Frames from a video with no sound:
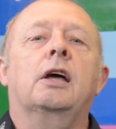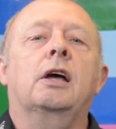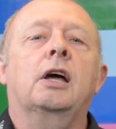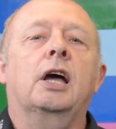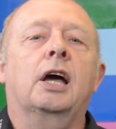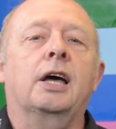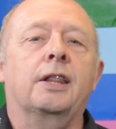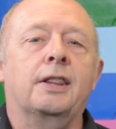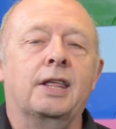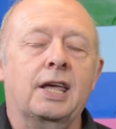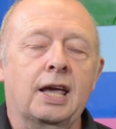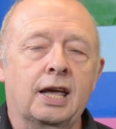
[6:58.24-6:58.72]

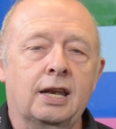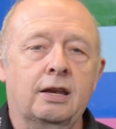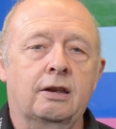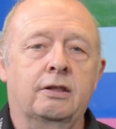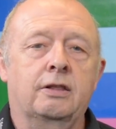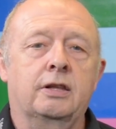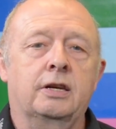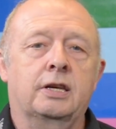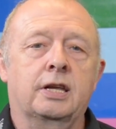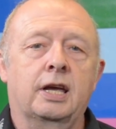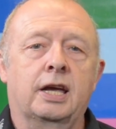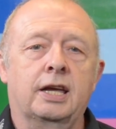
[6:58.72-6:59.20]
at the end
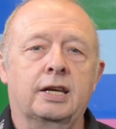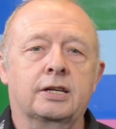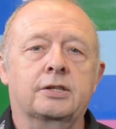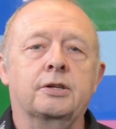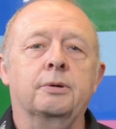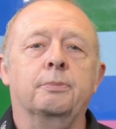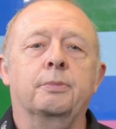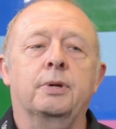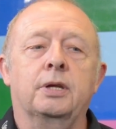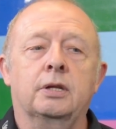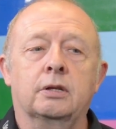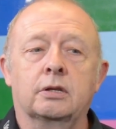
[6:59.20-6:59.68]
of the day,
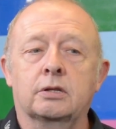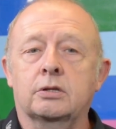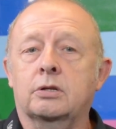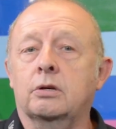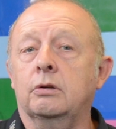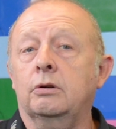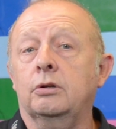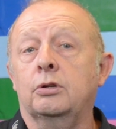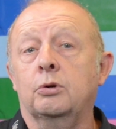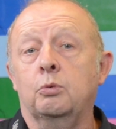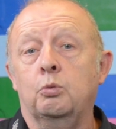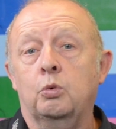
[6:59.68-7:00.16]
something that's
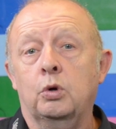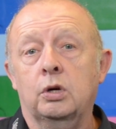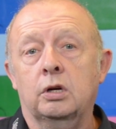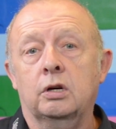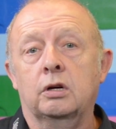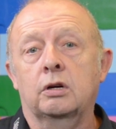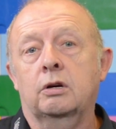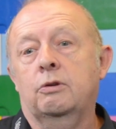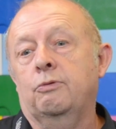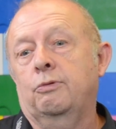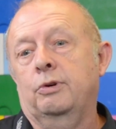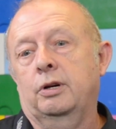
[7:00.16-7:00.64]
going to
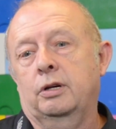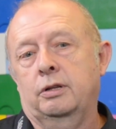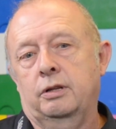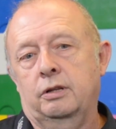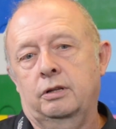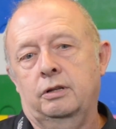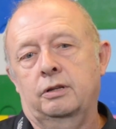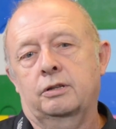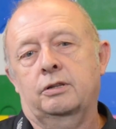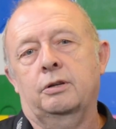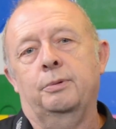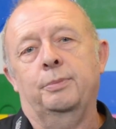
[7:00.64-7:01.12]
work rather
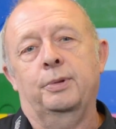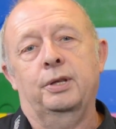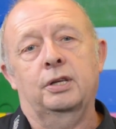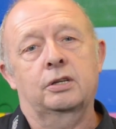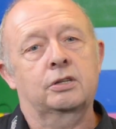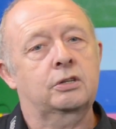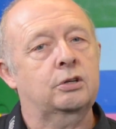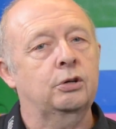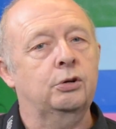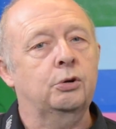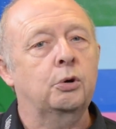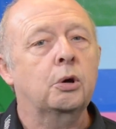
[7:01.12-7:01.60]
than something
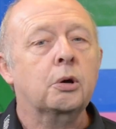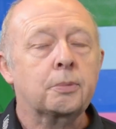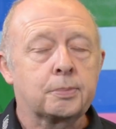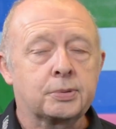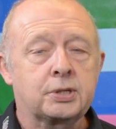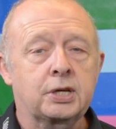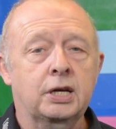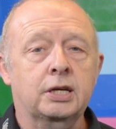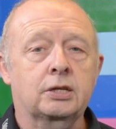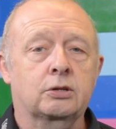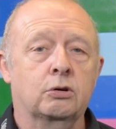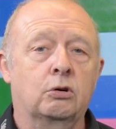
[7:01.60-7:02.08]
that's going to
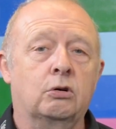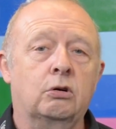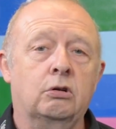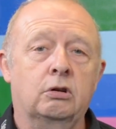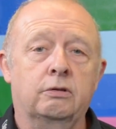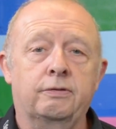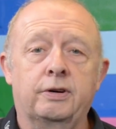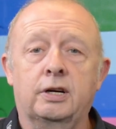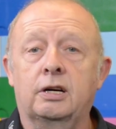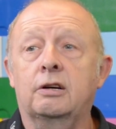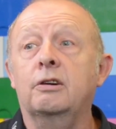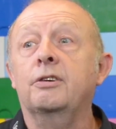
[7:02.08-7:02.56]
upset all
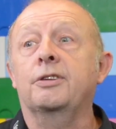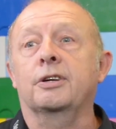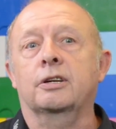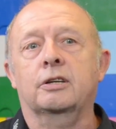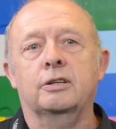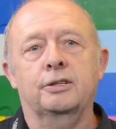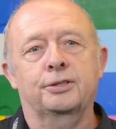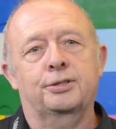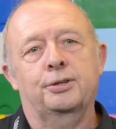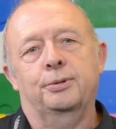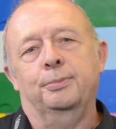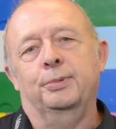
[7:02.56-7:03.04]
of our other
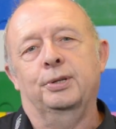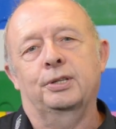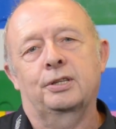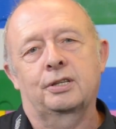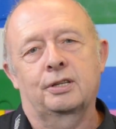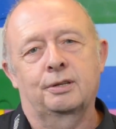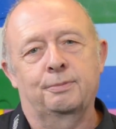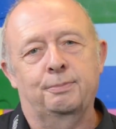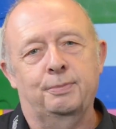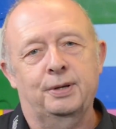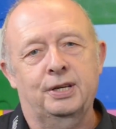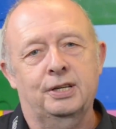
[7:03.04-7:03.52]

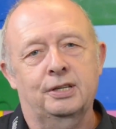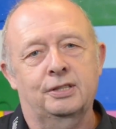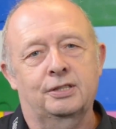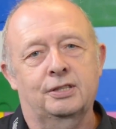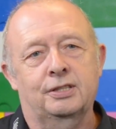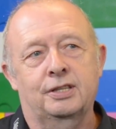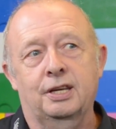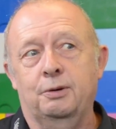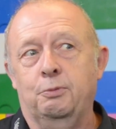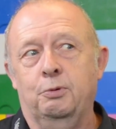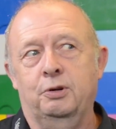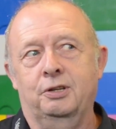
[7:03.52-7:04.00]
customers because
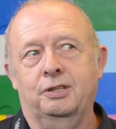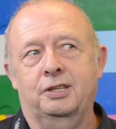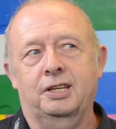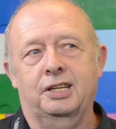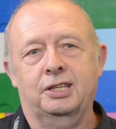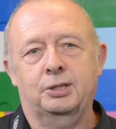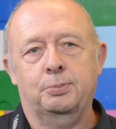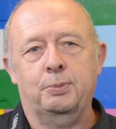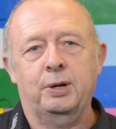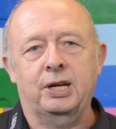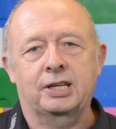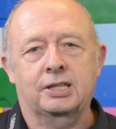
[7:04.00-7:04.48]
they weren't
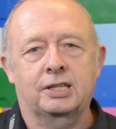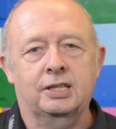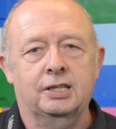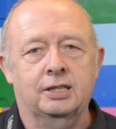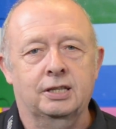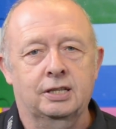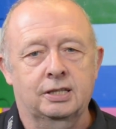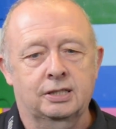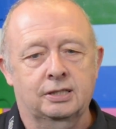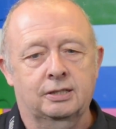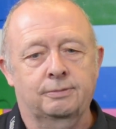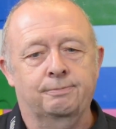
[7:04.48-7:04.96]
expecting that.